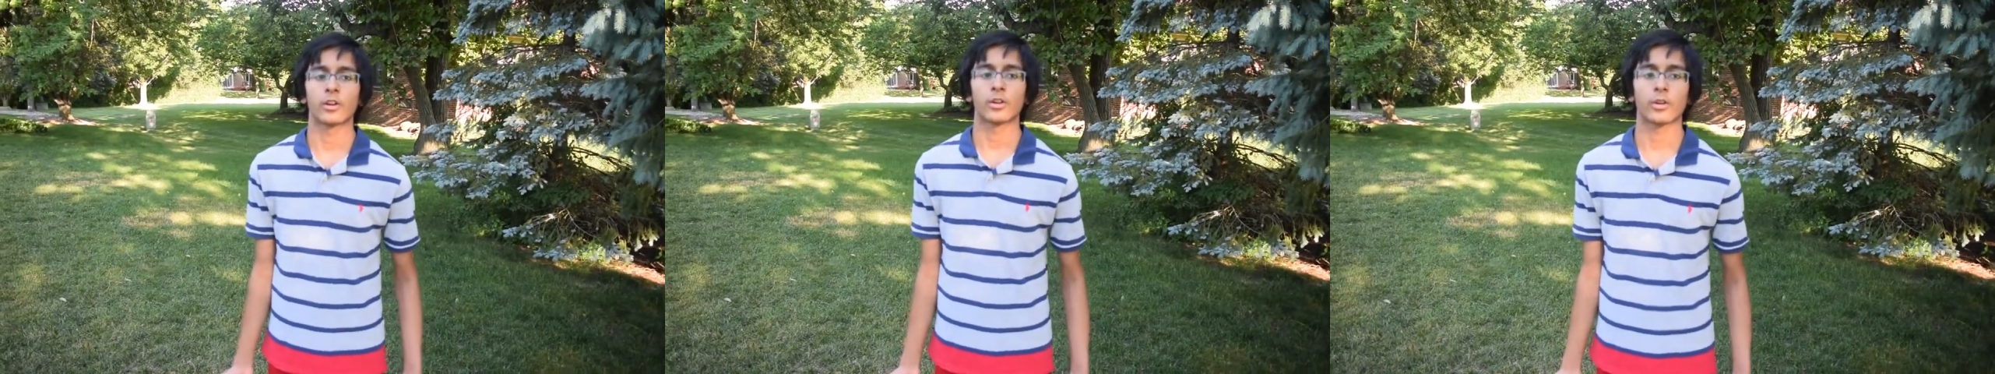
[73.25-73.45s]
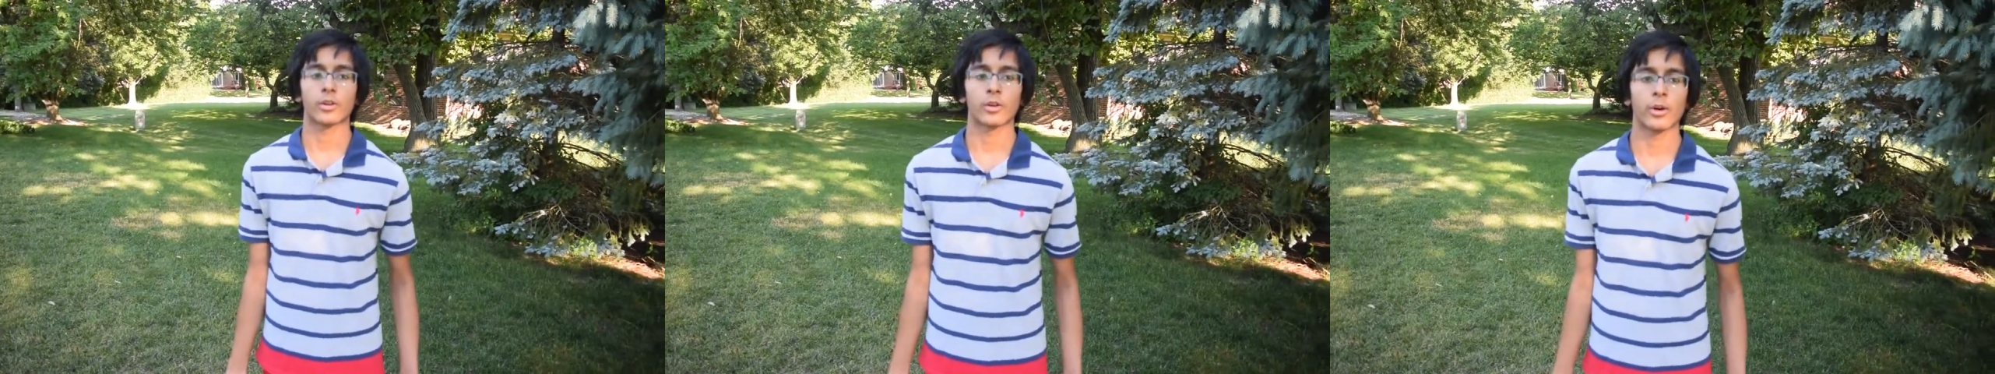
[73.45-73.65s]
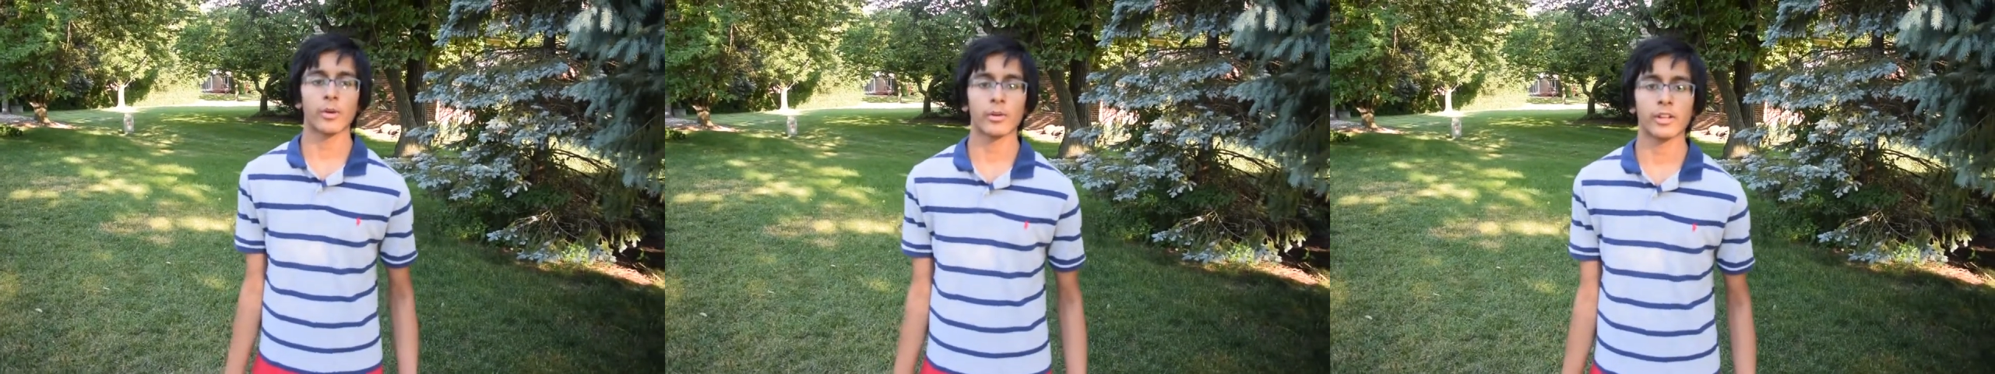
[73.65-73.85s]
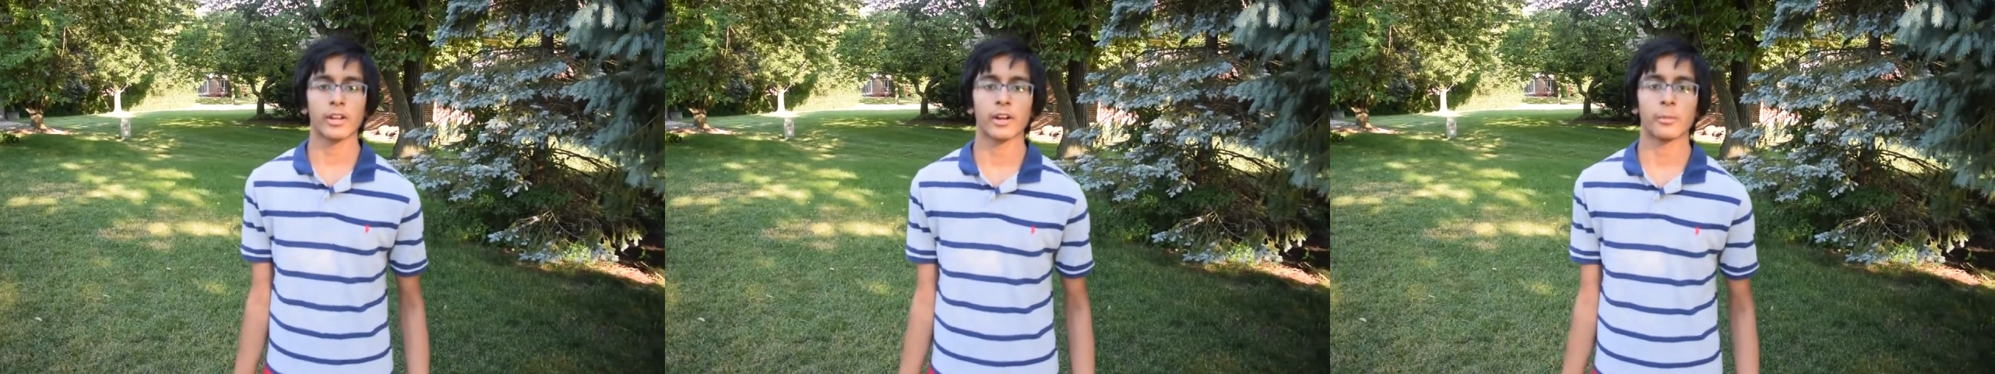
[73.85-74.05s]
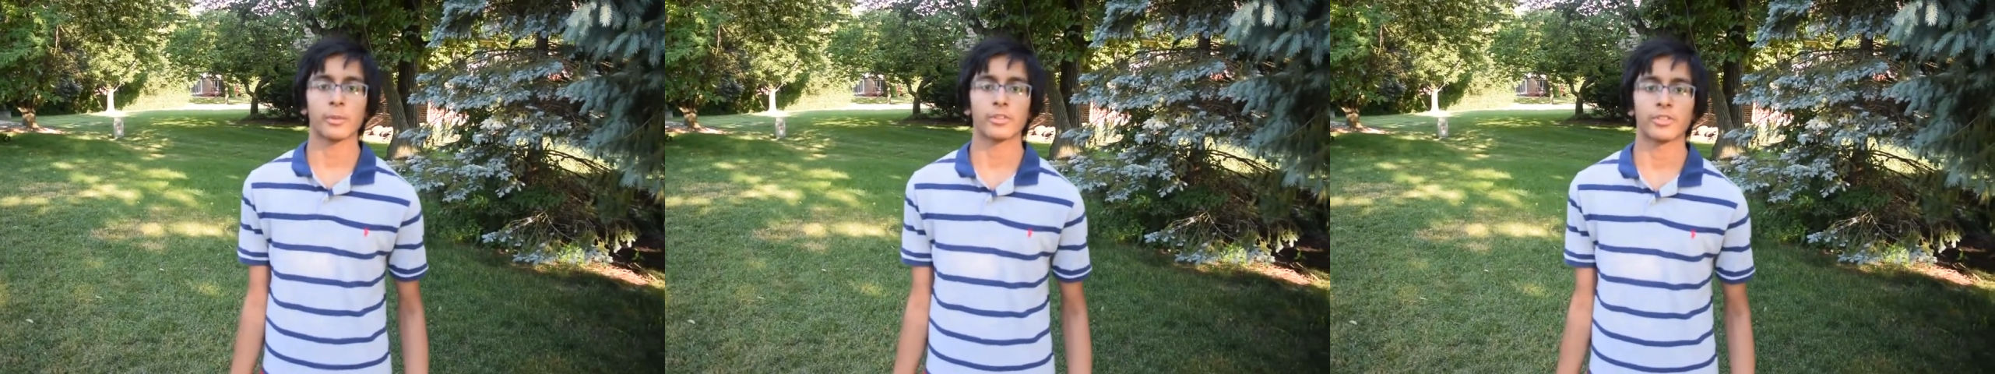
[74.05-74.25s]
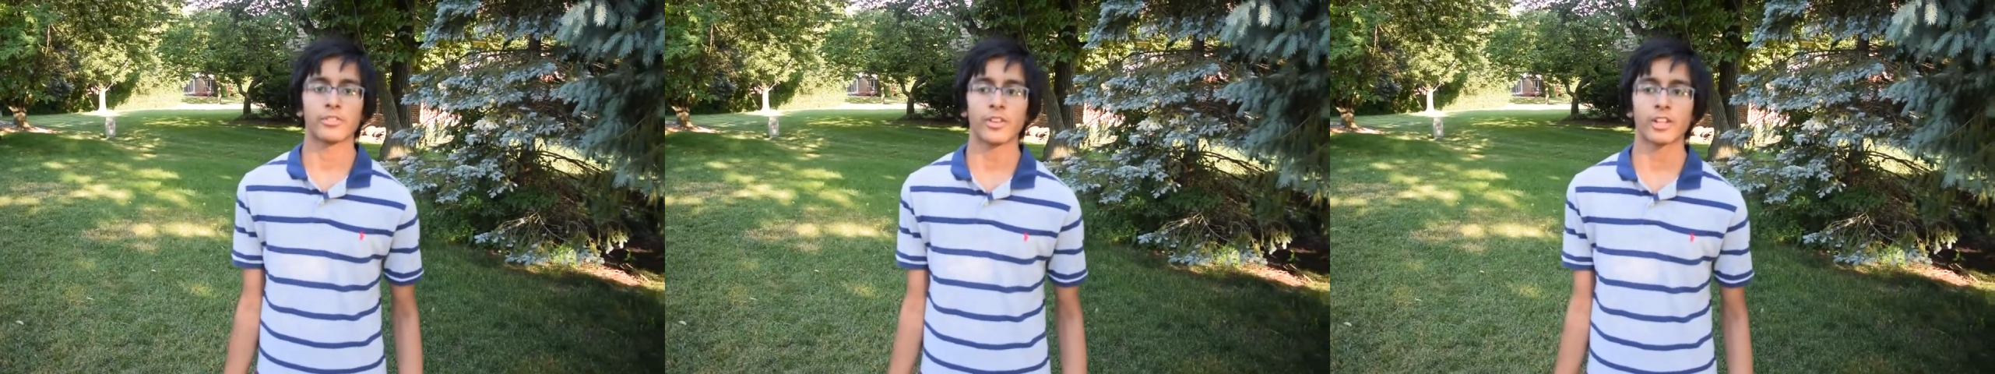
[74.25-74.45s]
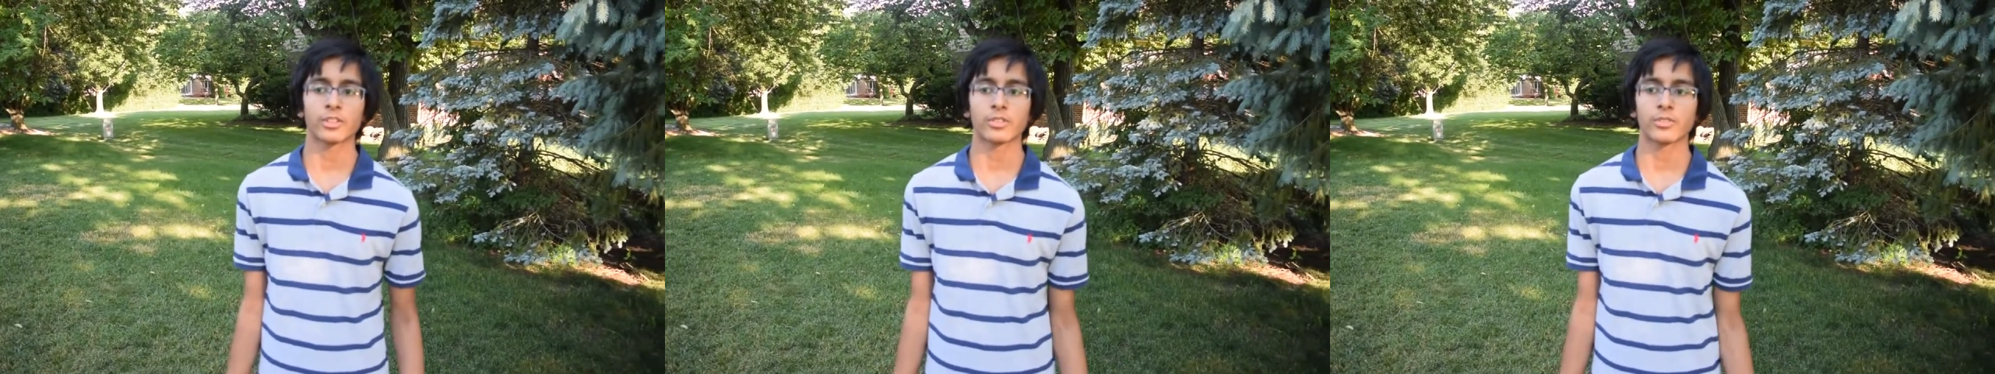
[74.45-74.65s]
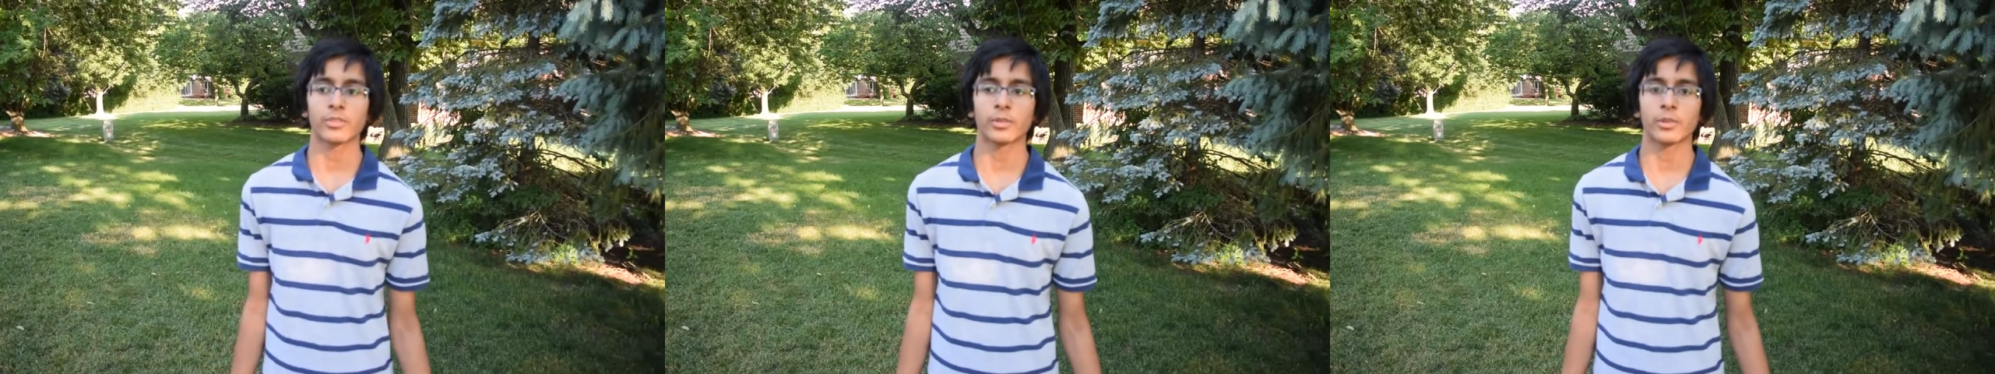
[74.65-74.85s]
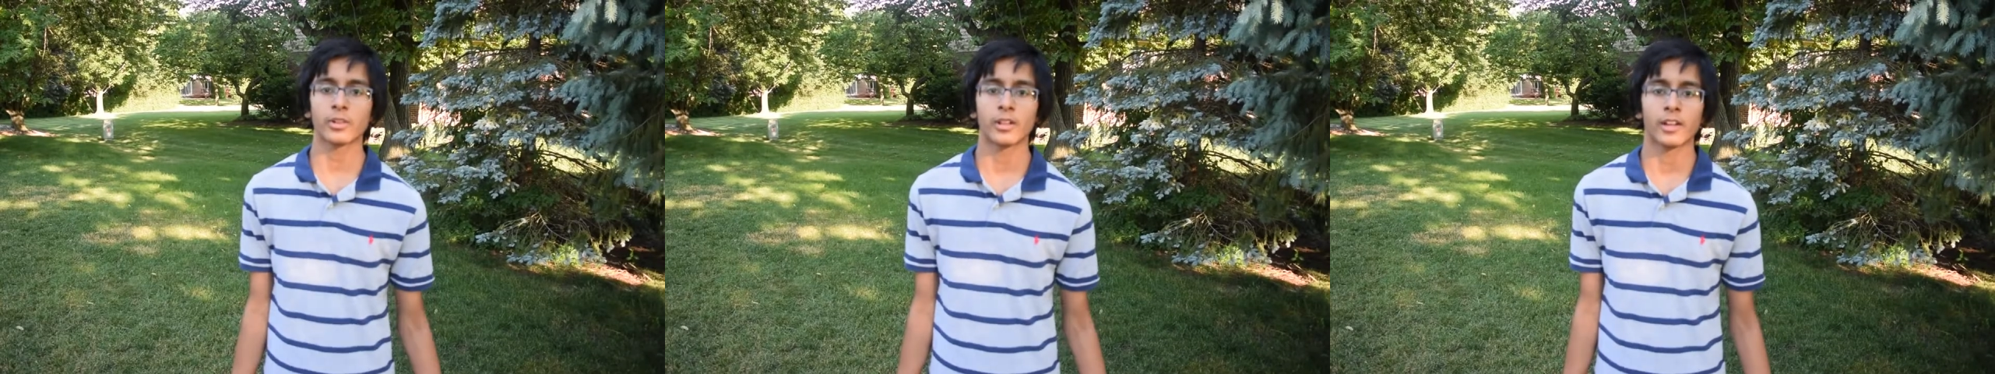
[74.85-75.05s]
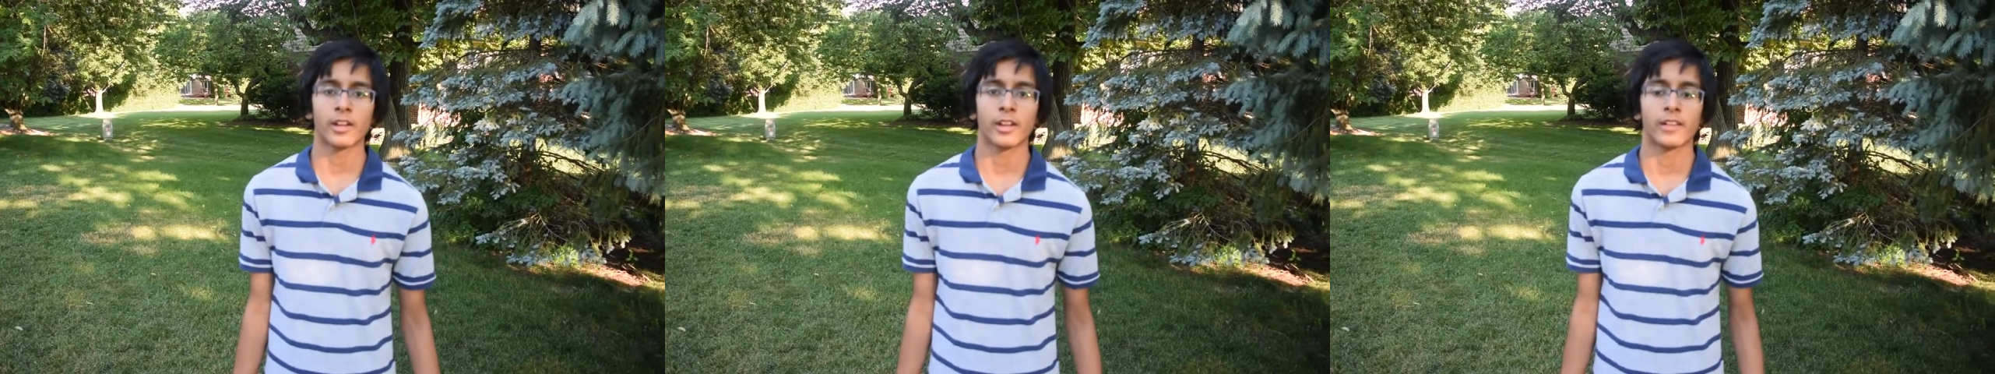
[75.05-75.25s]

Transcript: Cronia was a festival